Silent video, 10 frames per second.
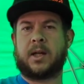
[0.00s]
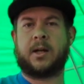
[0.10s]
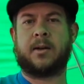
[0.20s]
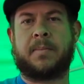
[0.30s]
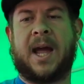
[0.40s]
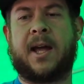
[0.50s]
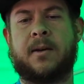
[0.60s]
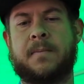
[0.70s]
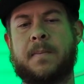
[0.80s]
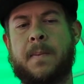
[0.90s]

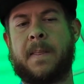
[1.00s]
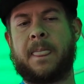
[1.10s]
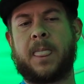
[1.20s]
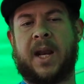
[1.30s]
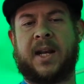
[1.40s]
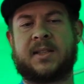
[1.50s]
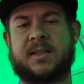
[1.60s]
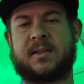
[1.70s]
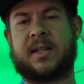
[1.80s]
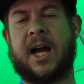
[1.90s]
pad, and
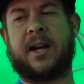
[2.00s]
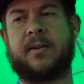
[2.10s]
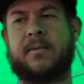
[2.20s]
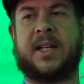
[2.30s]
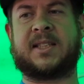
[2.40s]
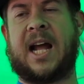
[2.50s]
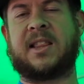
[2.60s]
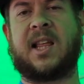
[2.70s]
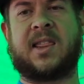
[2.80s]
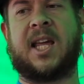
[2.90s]
it's got
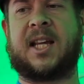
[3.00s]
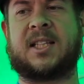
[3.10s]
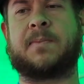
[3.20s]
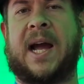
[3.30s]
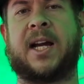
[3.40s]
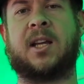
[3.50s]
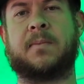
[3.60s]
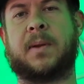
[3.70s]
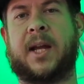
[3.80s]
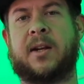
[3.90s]
the thickest backing
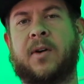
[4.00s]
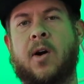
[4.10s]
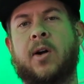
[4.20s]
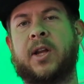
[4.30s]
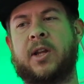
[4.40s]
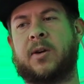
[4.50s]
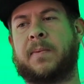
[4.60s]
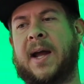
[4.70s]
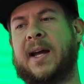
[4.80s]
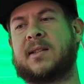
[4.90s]
plate of all the other
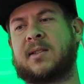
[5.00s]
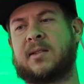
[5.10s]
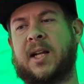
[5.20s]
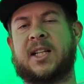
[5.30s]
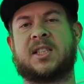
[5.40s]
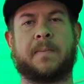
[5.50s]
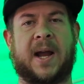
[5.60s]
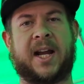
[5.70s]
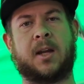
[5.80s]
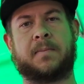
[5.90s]
pads, and it's the
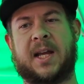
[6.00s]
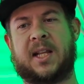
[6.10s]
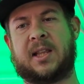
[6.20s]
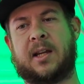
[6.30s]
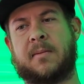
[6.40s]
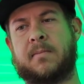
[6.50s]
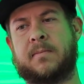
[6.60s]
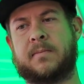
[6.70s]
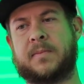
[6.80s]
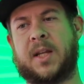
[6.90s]
backing plate that
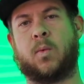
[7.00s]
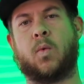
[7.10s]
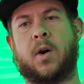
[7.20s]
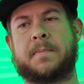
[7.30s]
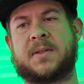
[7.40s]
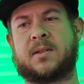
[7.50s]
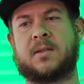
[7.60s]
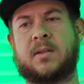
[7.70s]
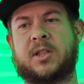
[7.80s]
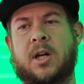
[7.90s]
warps.
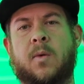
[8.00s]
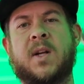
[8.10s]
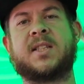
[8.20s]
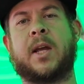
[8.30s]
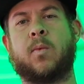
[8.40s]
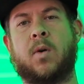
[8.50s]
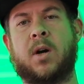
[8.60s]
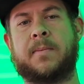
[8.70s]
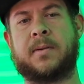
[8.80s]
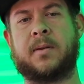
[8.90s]
So once they warp,